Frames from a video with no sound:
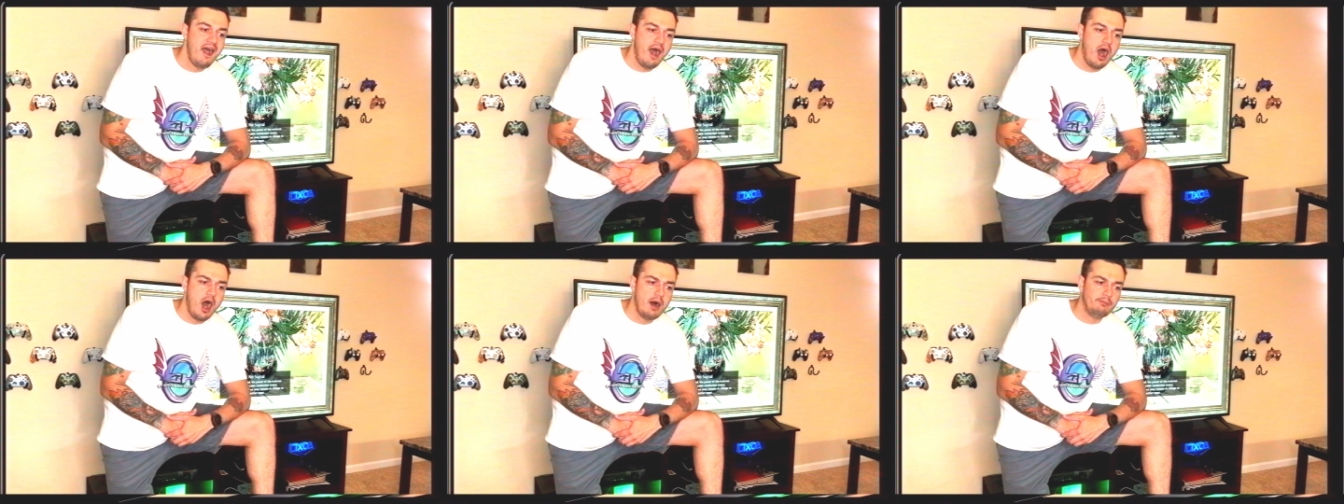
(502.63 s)

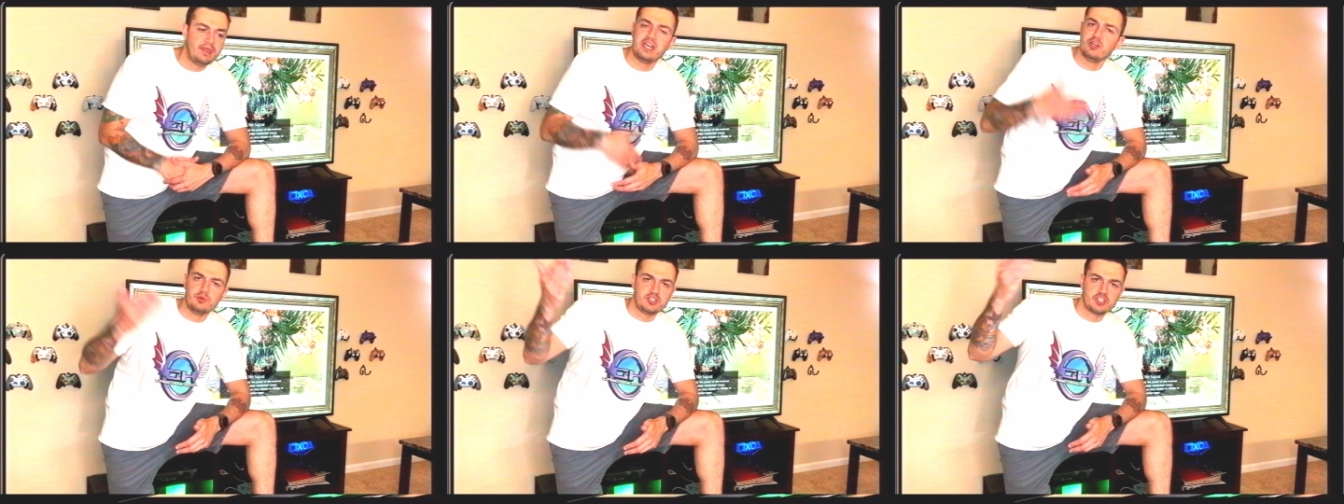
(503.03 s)
Um,
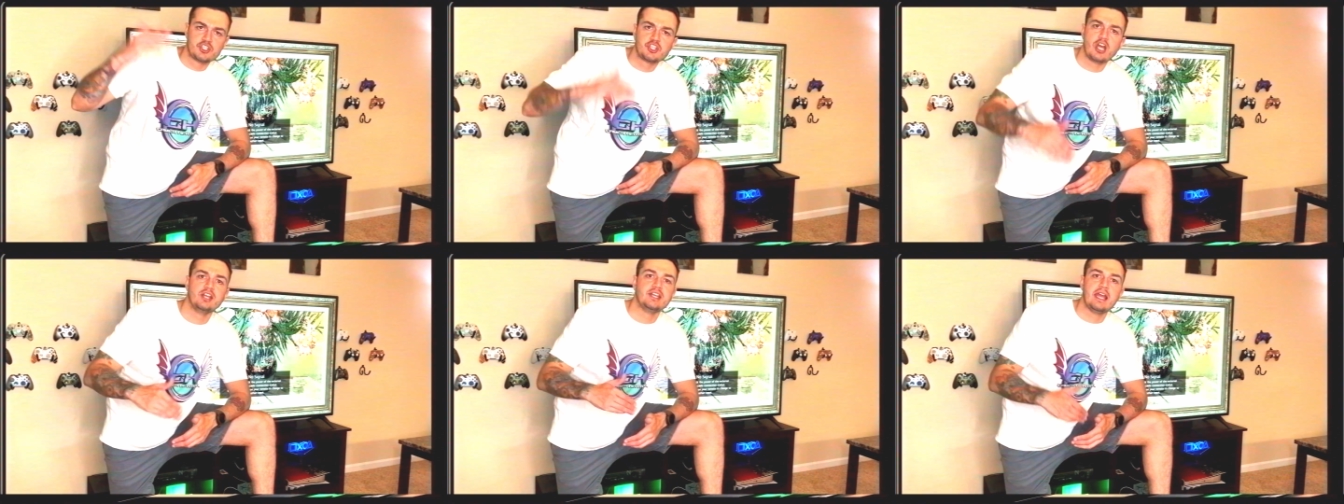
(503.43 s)
and it would
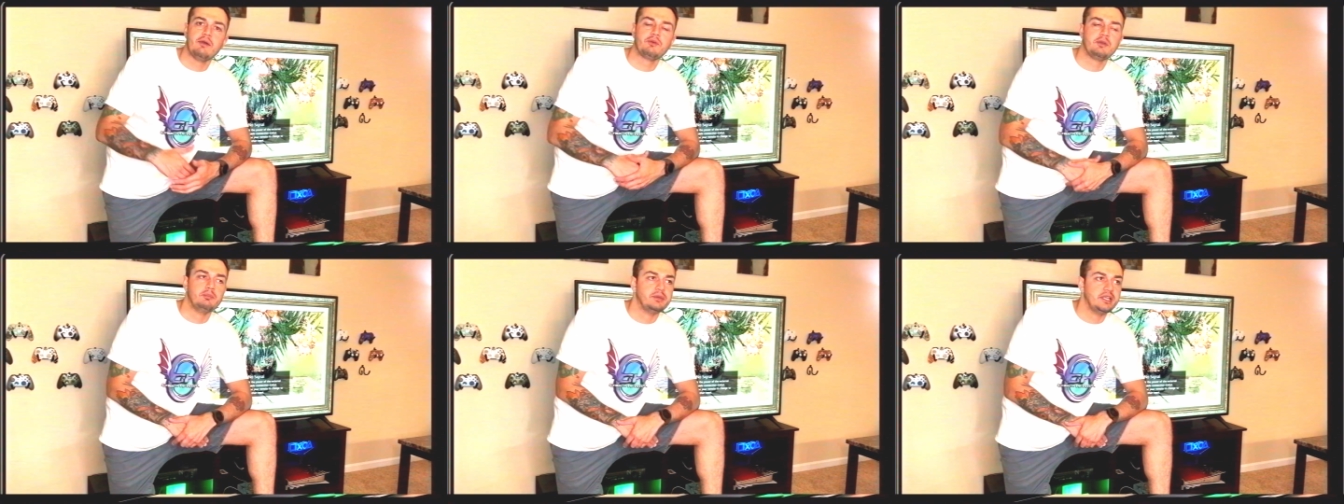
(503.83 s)
just shut
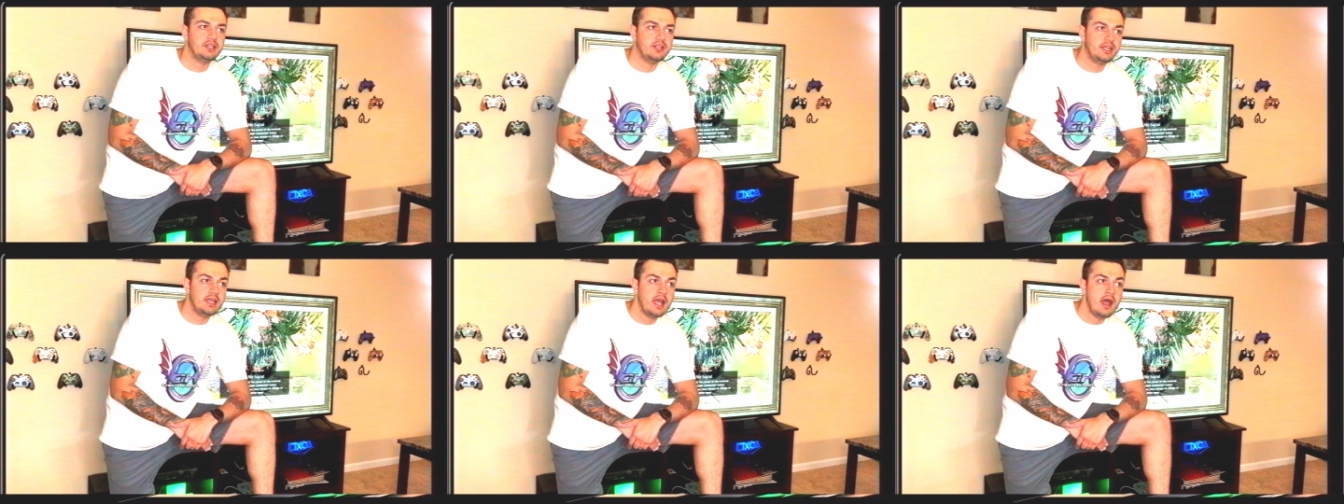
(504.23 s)
down
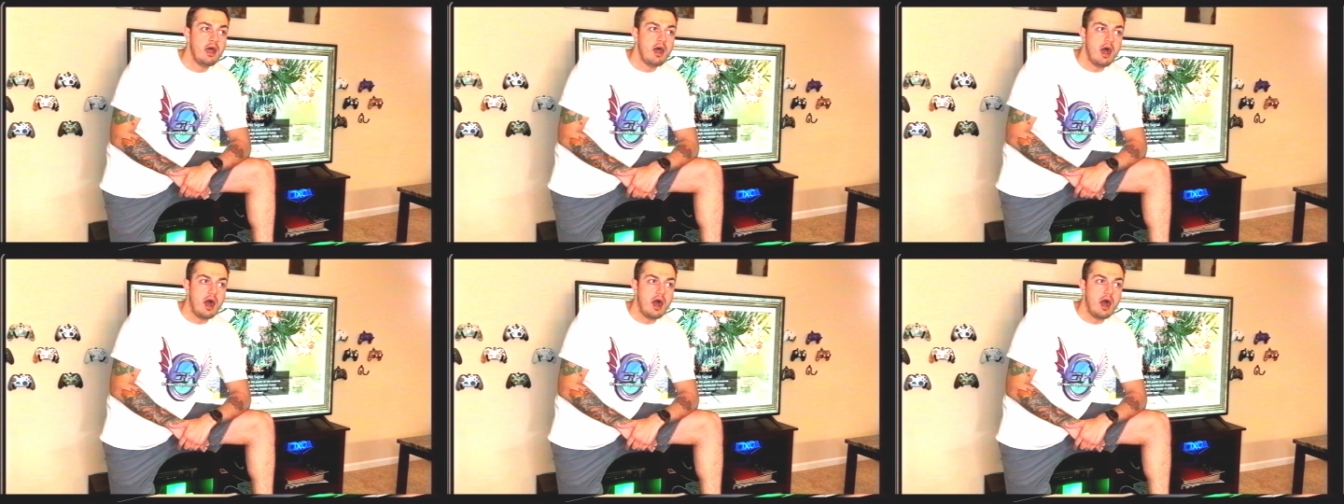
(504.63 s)
completely.